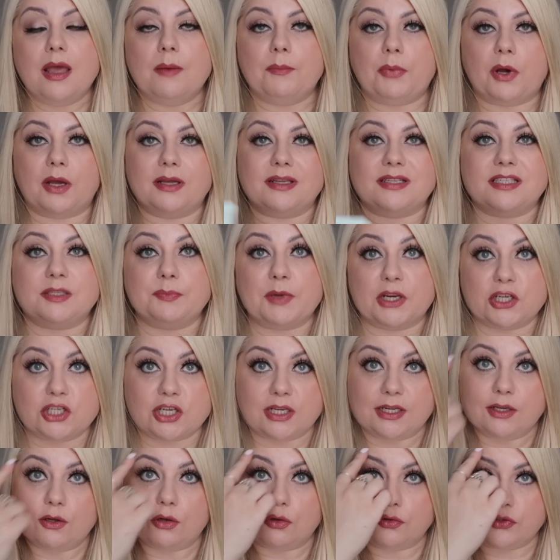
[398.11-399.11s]
but I
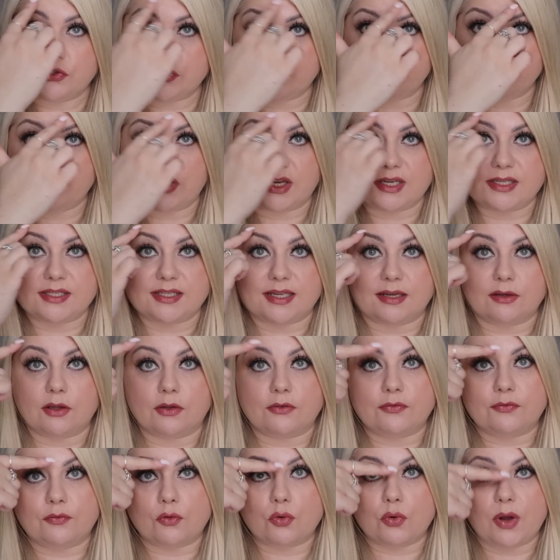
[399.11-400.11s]
especially concentrate it
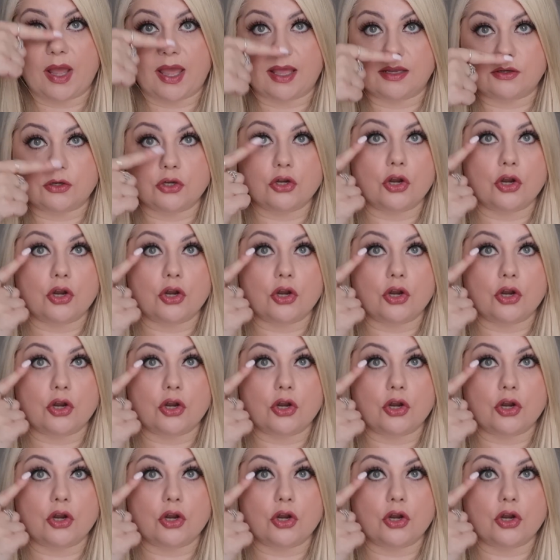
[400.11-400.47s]
like forehead,